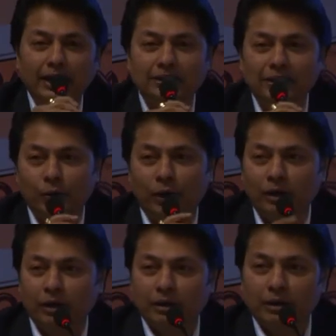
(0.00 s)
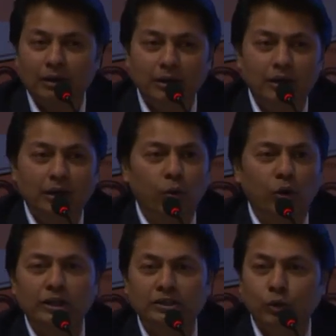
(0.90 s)
I still wonder,
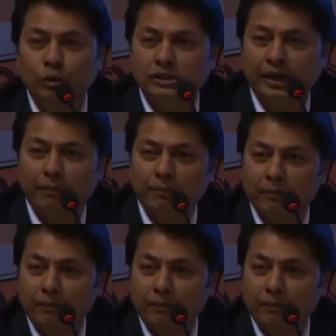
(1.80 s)
what is coal scam?